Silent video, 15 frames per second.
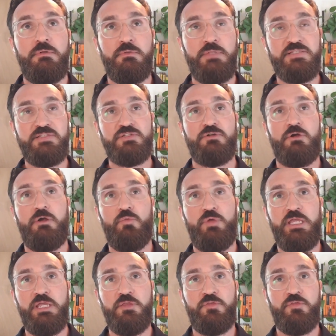let's start
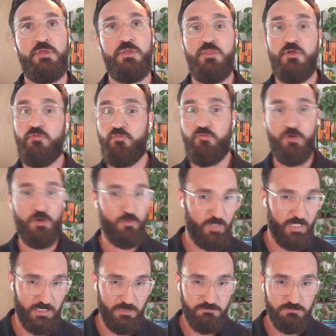with the far
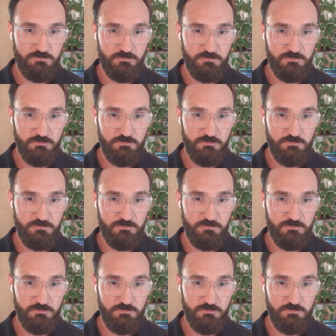right.